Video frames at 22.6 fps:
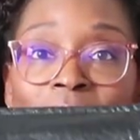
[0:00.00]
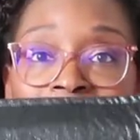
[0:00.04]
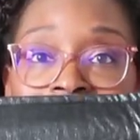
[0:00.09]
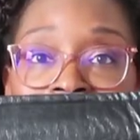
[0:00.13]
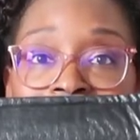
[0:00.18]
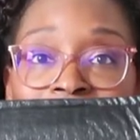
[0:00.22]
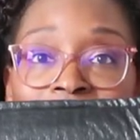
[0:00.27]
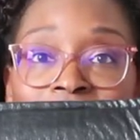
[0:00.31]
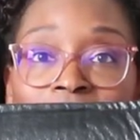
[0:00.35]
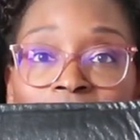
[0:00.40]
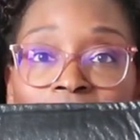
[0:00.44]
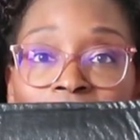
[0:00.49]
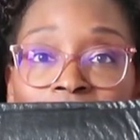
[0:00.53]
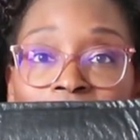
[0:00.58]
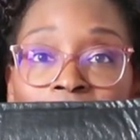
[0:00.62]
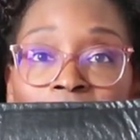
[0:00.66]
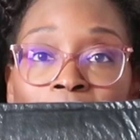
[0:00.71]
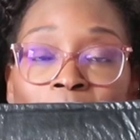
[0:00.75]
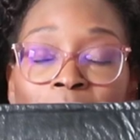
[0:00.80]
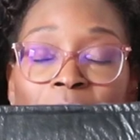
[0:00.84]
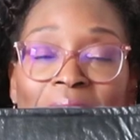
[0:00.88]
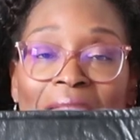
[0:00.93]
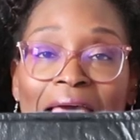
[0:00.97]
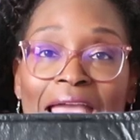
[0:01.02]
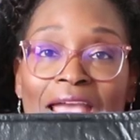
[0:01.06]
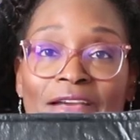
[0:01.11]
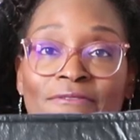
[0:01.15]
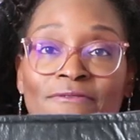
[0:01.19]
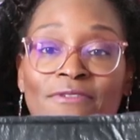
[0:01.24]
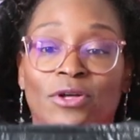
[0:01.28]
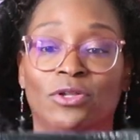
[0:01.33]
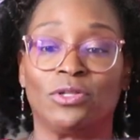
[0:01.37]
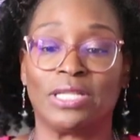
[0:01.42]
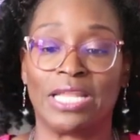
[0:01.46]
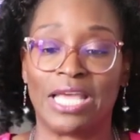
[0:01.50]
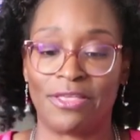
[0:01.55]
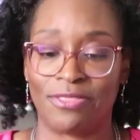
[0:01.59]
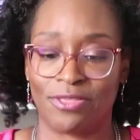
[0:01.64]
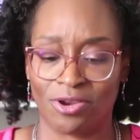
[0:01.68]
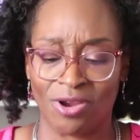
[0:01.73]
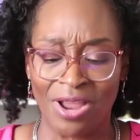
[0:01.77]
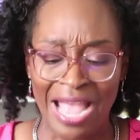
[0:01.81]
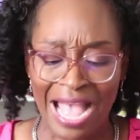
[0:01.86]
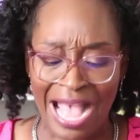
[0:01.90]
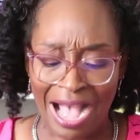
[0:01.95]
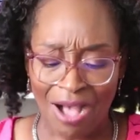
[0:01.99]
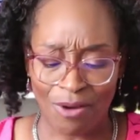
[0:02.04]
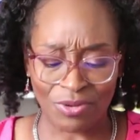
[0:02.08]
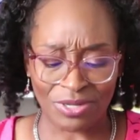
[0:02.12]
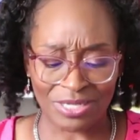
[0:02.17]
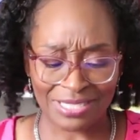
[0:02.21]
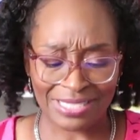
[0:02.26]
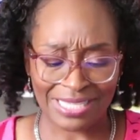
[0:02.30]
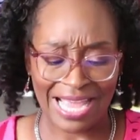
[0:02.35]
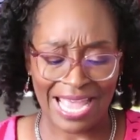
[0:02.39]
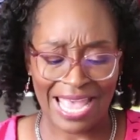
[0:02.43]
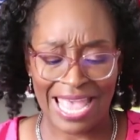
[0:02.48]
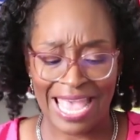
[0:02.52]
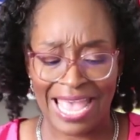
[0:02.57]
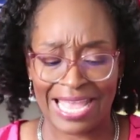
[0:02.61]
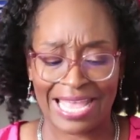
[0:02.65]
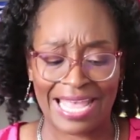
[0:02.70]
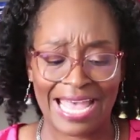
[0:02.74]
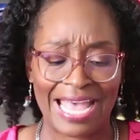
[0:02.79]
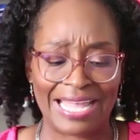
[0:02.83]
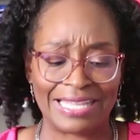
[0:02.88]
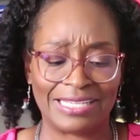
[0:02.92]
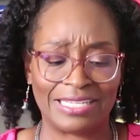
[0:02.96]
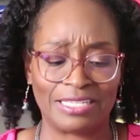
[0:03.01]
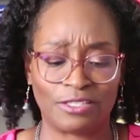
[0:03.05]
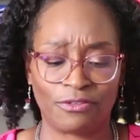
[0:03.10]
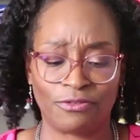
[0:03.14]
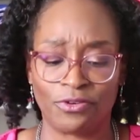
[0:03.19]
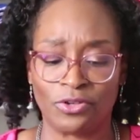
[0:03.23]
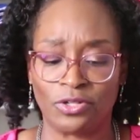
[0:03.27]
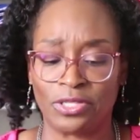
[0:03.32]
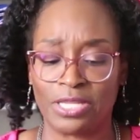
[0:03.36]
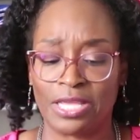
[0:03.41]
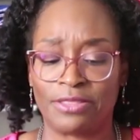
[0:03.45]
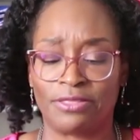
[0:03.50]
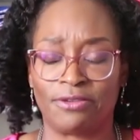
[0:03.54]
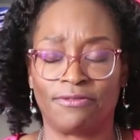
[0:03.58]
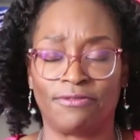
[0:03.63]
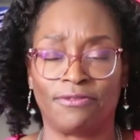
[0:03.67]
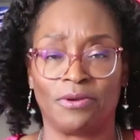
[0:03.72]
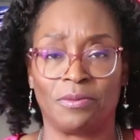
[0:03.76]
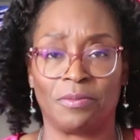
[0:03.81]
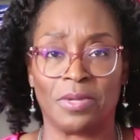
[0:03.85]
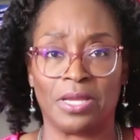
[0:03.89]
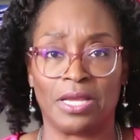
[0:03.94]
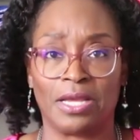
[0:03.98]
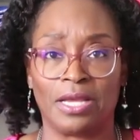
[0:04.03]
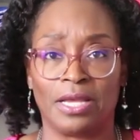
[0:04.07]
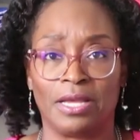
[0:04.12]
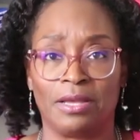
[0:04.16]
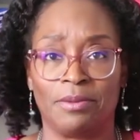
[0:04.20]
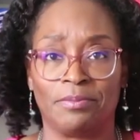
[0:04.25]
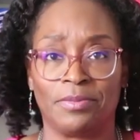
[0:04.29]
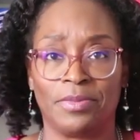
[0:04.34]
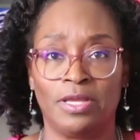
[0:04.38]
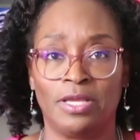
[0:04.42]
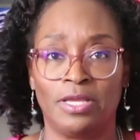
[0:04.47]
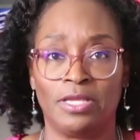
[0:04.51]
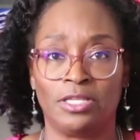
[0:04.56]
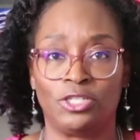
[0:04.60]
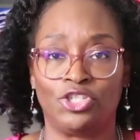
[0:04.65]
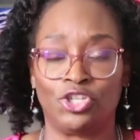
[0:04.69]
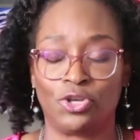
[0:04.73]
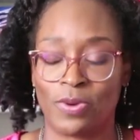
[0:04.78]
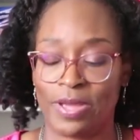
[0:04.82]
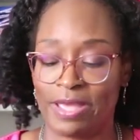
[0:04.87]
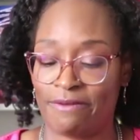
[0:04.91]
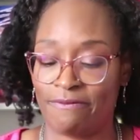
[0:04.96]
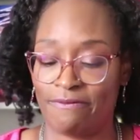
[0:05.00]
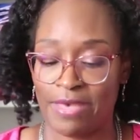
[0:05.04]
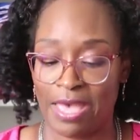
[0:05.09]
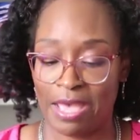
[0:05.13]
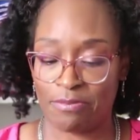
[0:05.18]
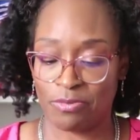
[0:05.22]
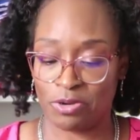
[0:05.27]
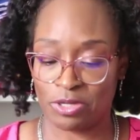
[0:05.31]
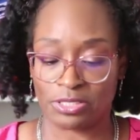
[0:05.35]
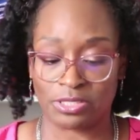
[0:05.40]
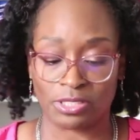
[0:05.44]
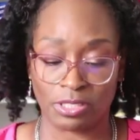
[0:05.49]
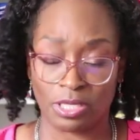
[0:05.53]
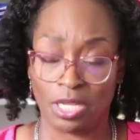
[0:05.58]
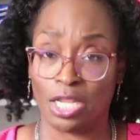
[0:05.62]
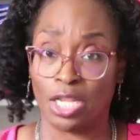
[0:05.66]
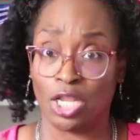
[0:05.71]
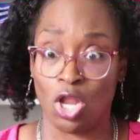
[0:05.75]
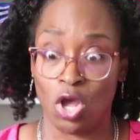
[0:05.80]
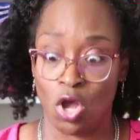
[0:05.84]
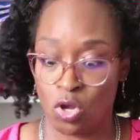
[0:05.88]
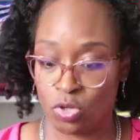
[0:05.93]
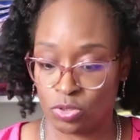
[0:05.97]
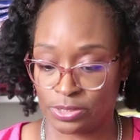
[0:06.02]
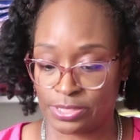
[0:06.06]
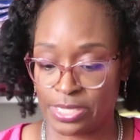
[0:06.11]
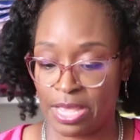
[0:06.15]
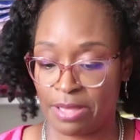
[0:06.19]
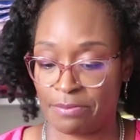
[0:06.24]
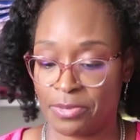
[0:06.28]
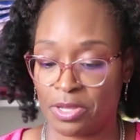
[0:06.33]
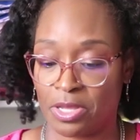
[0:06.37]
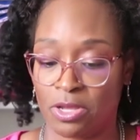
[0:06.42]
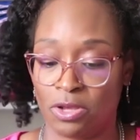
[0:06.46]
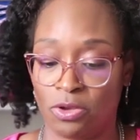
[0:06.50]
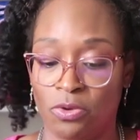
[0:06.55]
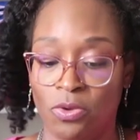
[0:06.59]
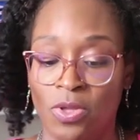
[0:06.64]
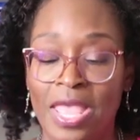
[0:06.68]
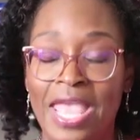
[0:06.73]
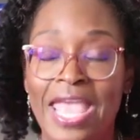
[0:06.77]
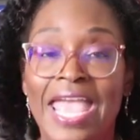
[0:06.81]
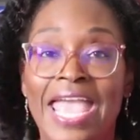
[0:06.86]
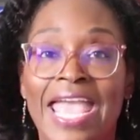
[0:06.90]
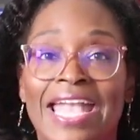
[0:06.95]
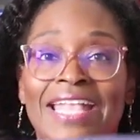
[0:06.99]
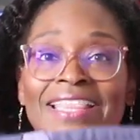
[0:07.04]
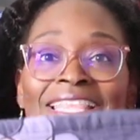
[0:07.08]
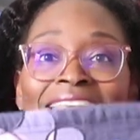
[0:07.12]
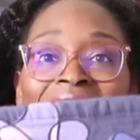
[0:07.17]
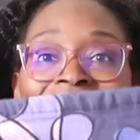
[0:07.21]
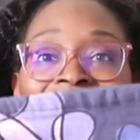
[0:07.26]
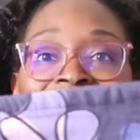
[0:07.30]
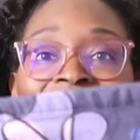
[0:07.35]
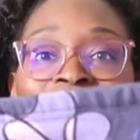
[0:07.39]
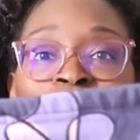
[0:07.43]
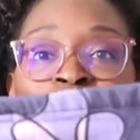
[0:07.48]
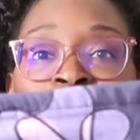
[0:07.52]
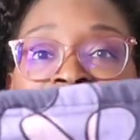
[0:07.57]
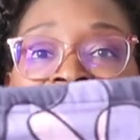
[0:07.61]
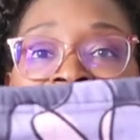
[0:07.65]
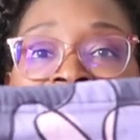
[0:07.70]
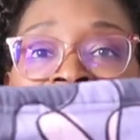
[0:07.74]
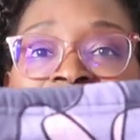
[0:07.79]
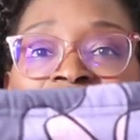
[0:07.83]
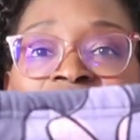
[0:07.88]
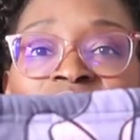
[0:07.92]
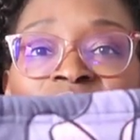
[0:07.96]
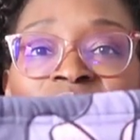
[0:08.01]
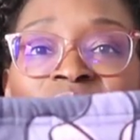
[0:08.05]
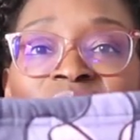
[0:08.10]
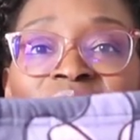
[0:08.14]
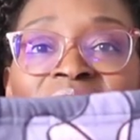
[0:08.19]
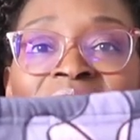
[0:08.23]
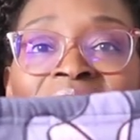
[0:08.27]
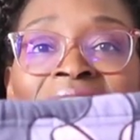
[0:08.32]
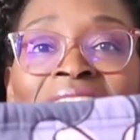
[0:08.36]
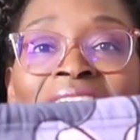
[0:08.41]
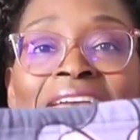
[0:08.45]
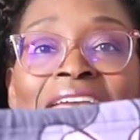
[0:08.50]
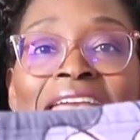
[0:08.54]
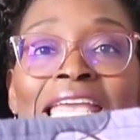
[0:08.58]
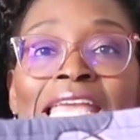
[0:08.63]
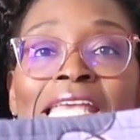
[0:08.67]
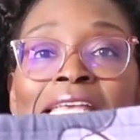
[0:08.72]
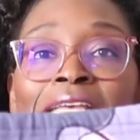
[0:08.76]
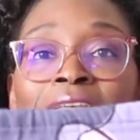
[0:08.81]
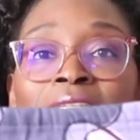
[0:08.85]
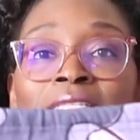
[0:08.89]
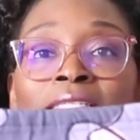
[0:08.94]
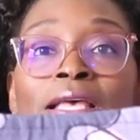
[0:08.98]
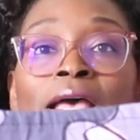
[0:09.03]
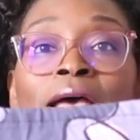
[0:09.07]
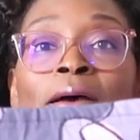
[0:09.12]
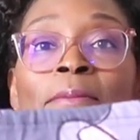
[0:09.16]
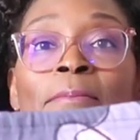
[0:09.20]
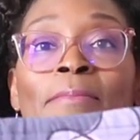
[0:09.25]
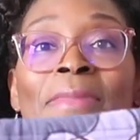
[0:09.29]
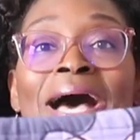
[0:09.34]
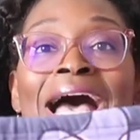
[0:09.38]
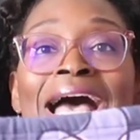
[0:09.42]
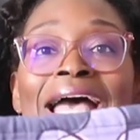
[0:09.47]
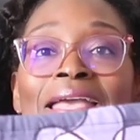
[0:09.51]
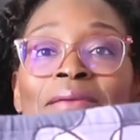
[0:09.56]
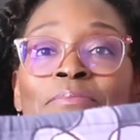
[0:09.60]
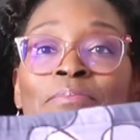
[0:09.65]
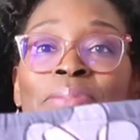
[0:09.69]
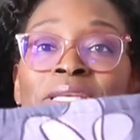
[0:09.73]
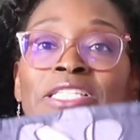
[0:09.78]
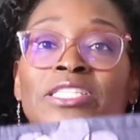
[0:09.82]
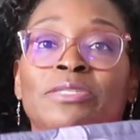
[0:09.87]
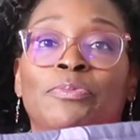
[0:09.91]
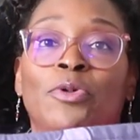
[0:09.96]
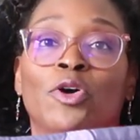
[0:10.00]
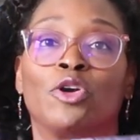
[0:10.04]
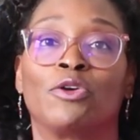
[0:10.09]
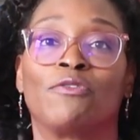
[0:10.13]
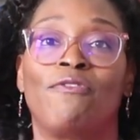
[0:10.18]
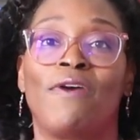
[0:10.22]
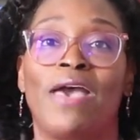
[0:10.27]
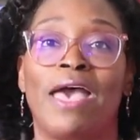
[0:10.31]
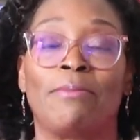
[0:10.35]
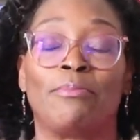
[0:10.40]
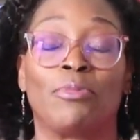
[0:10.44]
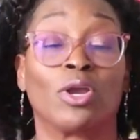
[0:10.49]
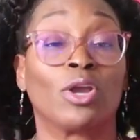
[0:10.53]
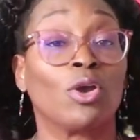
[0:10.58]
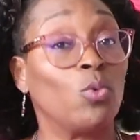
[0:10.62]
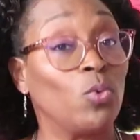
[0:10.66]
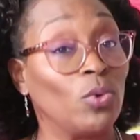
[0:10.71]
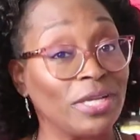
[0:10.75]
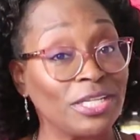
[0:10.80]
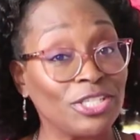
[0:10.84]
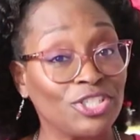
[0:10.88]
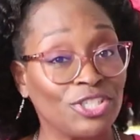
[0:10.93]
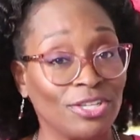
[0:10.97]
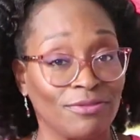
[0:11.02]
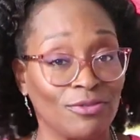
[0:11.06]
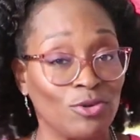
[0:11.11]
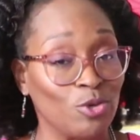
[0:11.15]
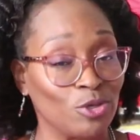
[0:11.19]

is the black faux leather. I want to say I had gotten this faux leather from Joann Fabrics a long time ago. And then the reverse is my bespoke fabric, which of